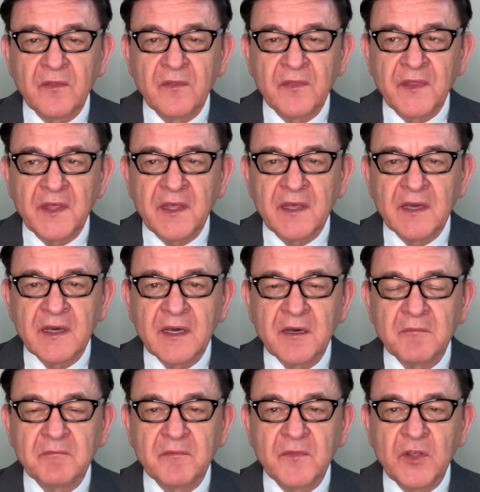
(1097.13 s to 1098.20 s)
The
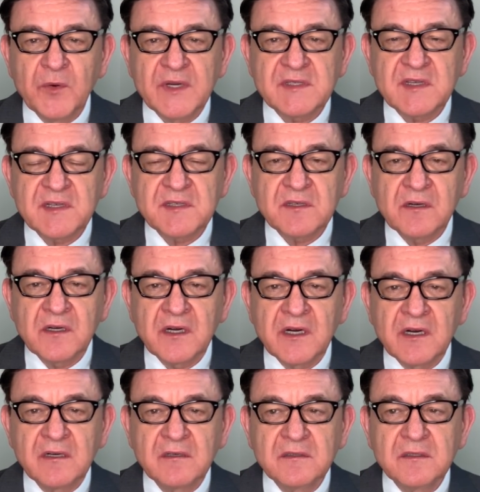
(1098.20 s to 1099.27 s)

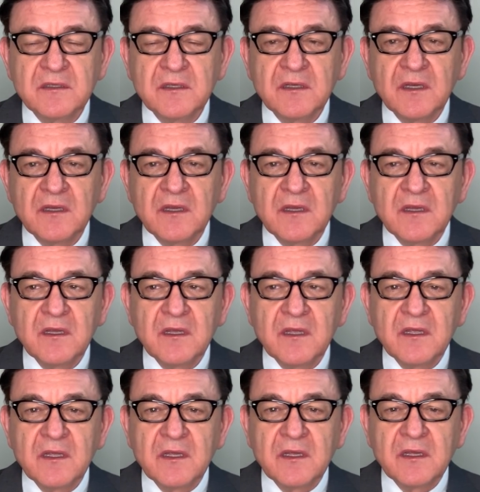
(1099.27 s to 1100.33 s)
USSR
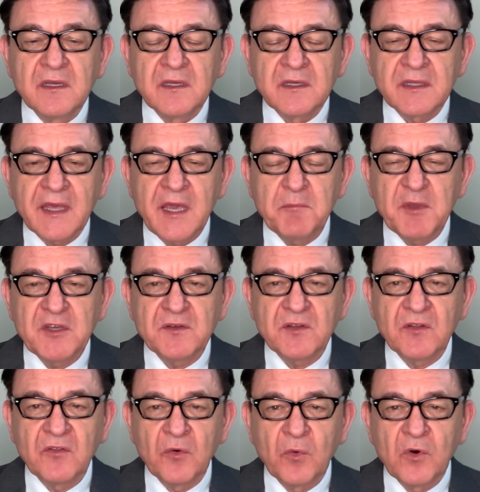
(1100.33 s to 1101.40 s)
came
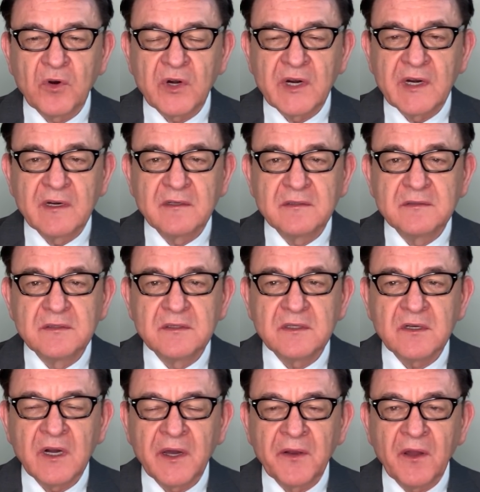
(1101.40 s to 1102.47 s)
into the war
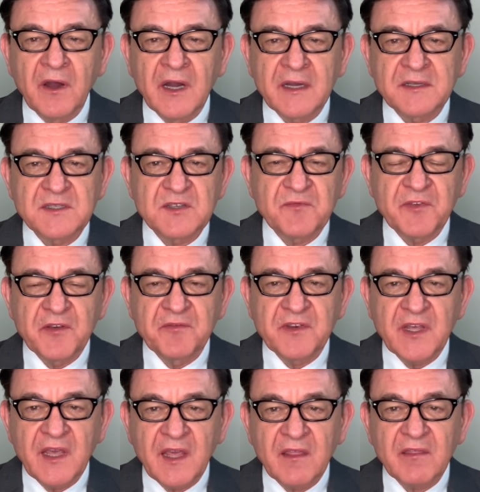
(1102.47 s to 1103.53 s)
on August
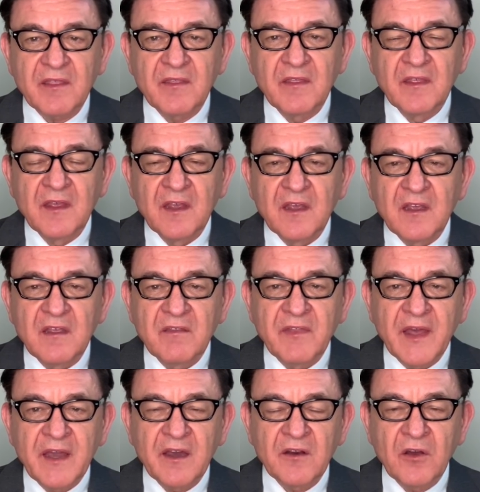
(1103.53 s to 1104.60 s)
15th.
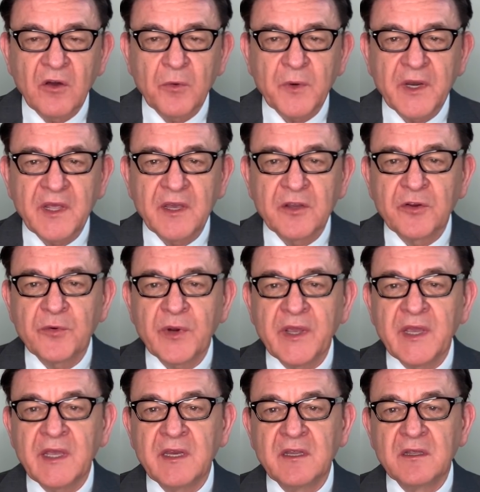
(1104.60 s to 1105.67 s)
They had already
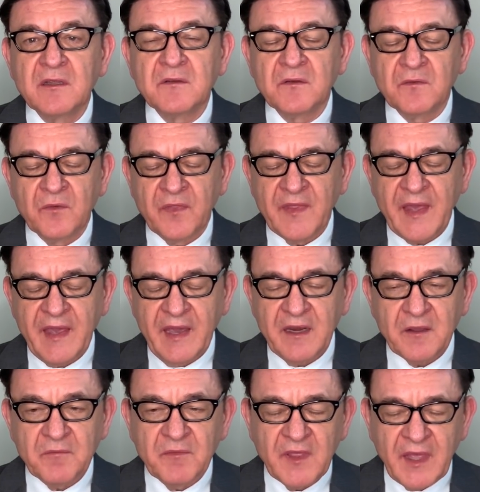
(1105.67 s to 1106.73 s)
agreed, they
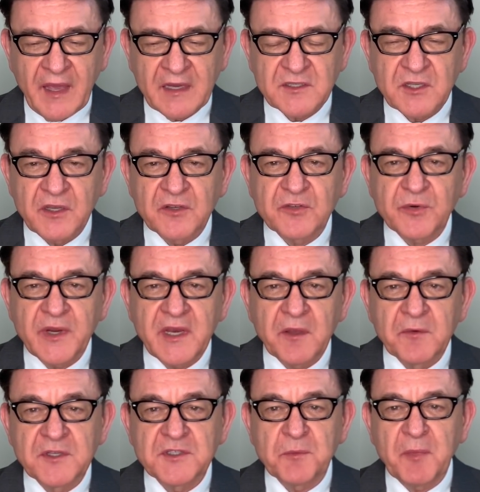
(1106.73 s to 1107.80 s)
had actually a treaty
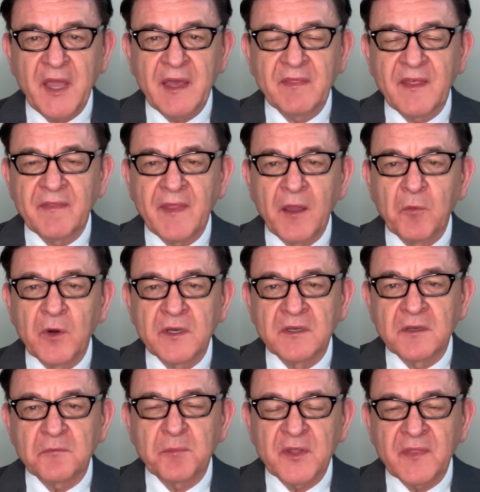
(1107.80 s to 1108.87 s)
with Japan that they
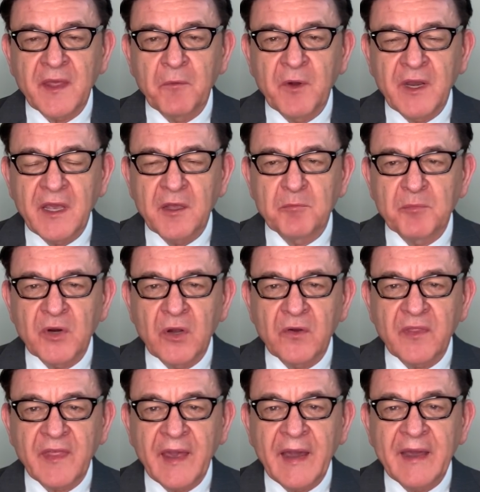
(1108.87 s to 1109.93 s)
wouldn't, but they went ahead and
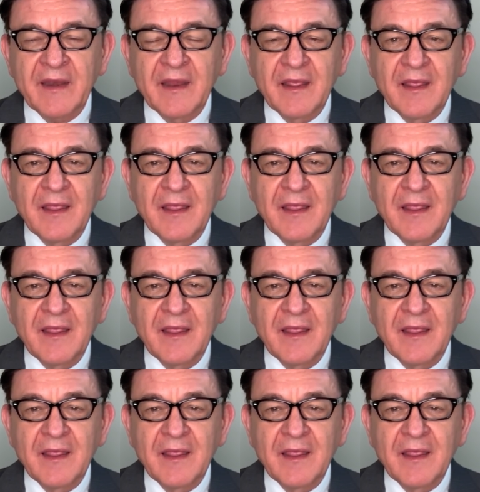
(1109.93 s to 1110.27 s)
broke that.